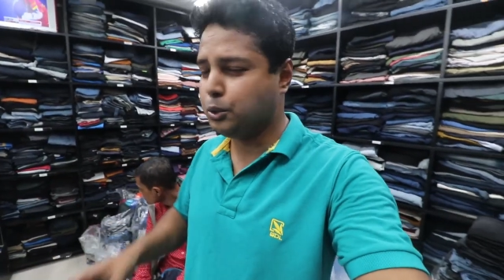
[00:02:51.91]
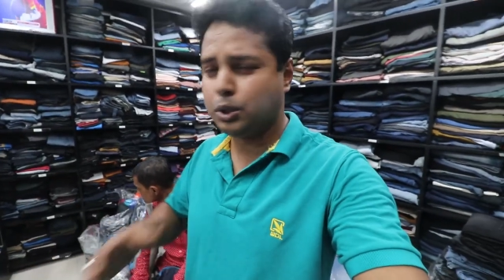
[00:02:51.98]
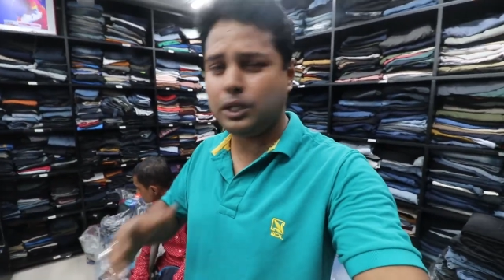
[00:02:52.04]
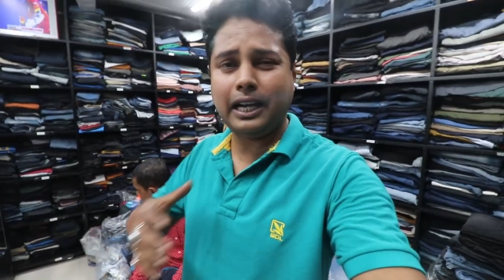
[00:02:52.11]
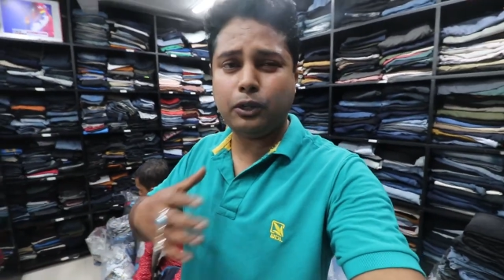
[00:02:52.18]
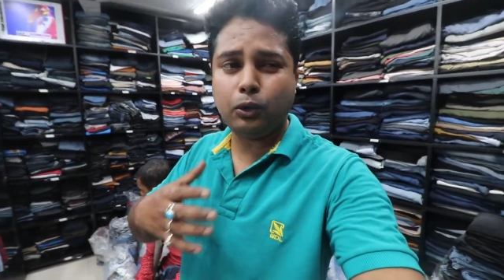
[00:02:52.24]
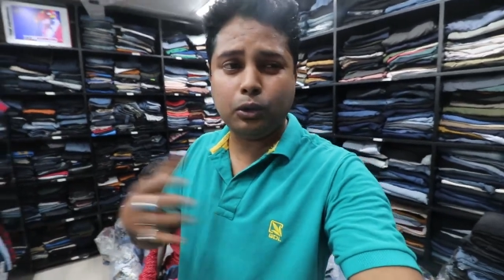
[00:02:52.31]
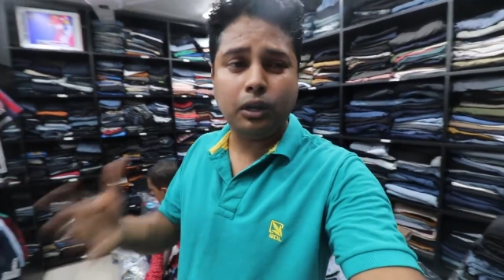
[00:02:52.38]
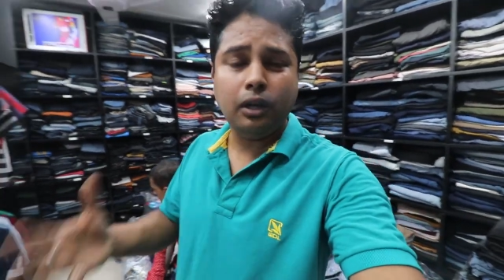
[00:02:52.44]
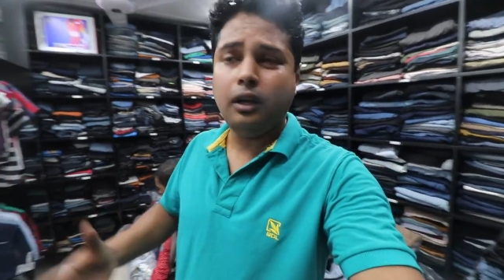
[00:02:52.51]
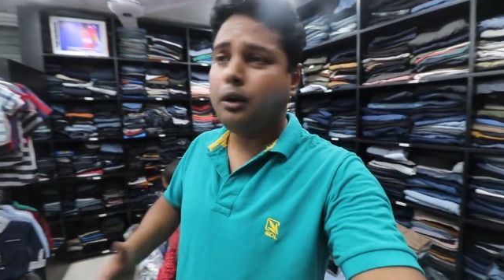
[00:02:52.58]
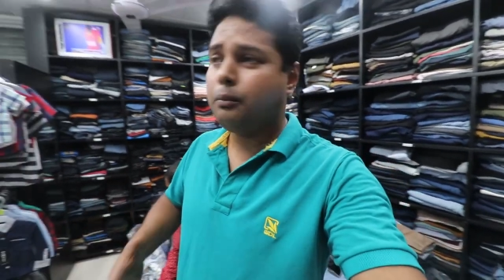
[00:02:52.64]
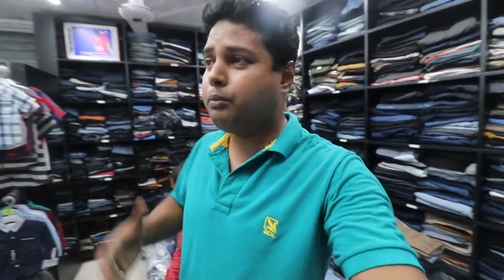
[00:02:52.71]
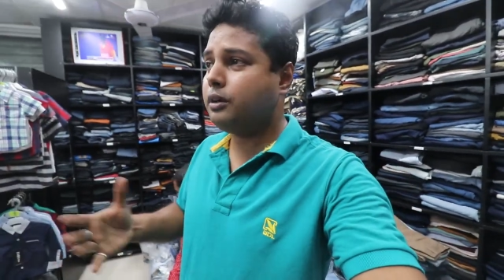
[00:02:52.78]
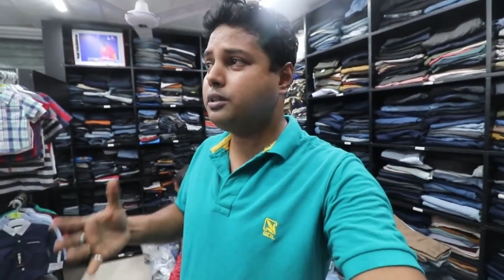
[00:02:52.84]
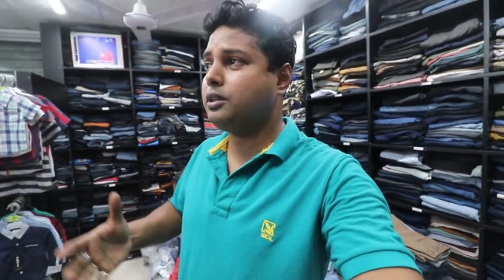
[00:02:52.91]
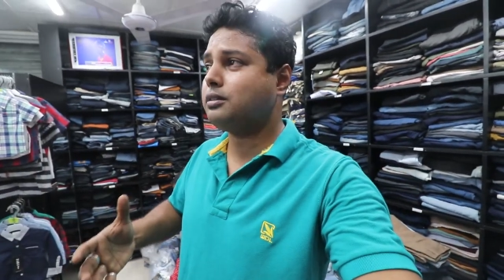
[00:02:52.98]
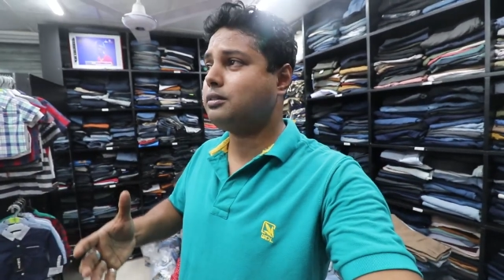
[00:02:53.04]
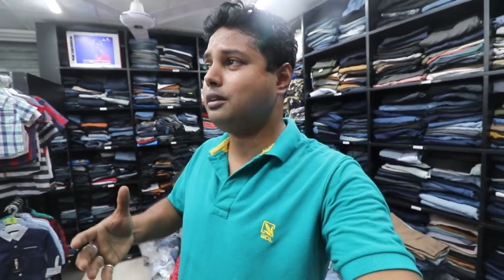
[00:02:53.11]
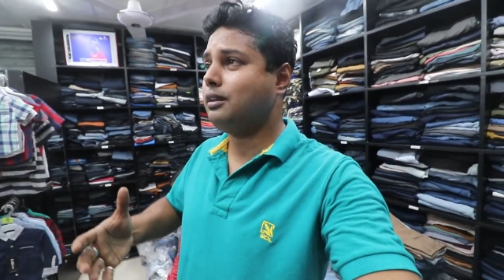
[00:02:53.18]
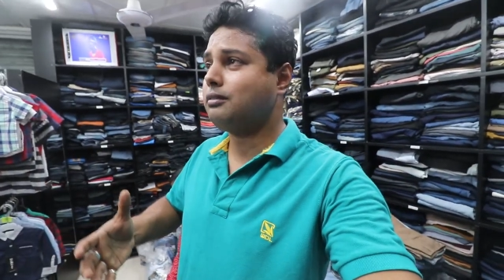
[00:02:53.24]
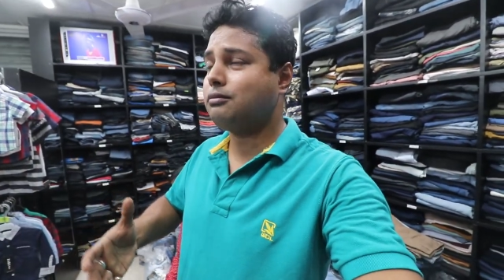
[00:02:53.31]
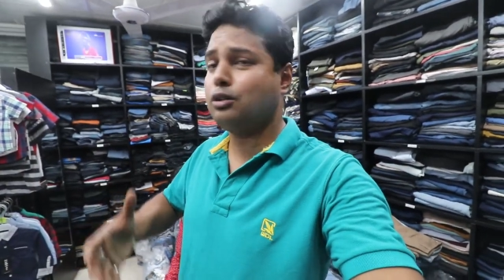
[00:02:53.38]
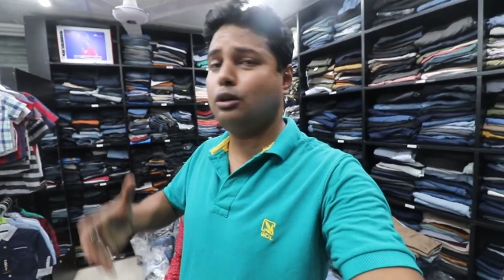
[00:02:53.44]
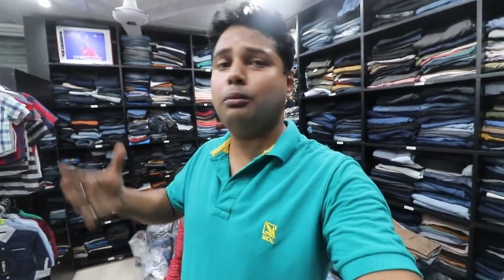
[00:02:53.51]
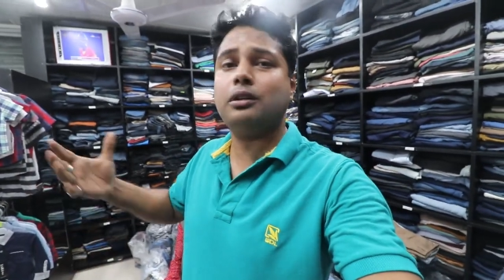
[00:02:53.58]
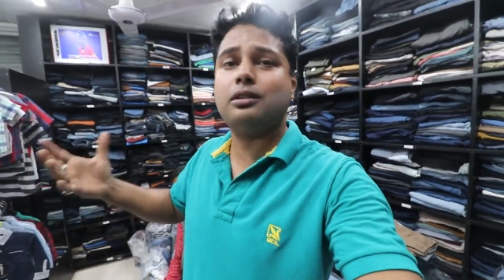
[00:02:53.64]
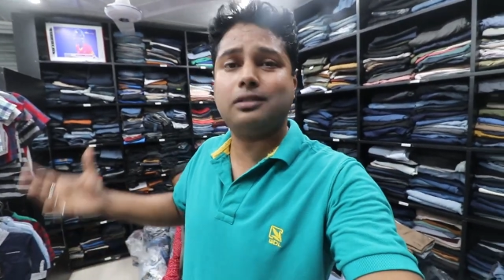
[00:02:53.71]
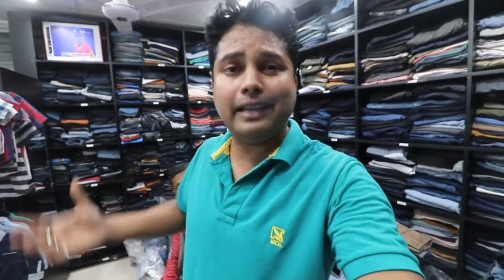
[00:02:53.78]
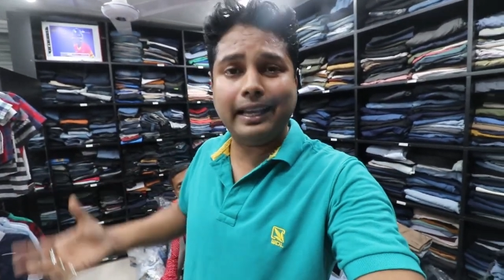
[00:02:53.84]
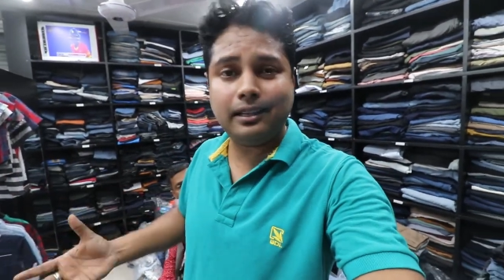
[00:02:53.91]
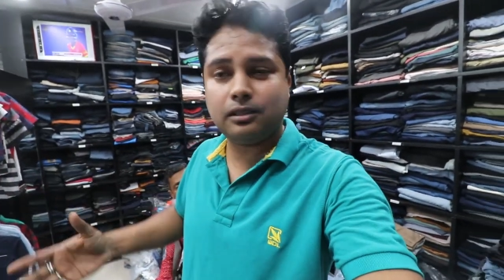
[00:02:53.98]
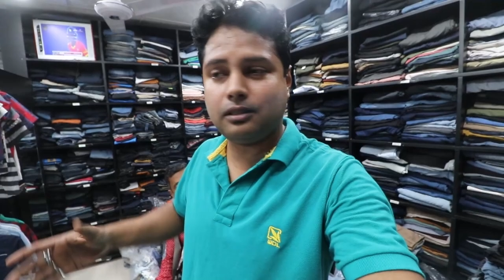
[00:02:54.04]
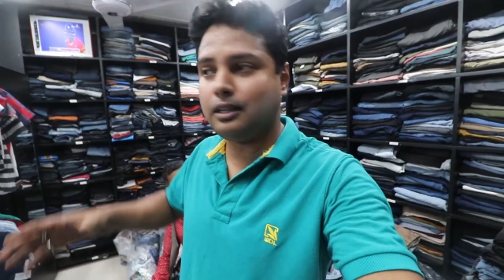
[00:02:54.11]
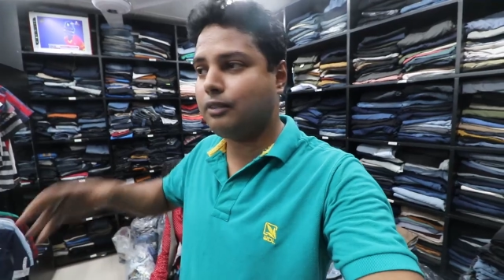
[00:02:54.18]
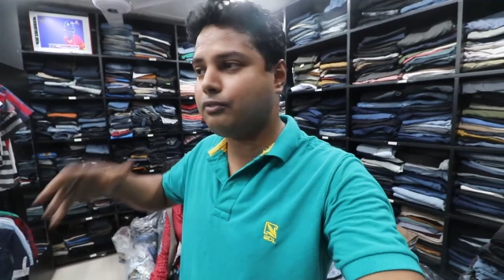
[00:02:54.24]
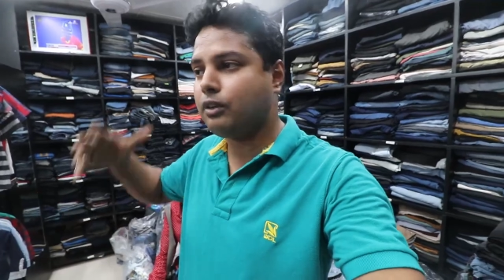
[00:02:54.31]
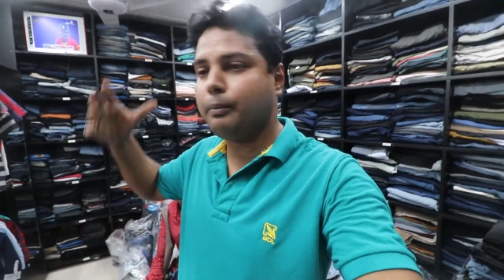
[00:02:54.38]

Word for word: Usually I don't purchase uh, too much things uh,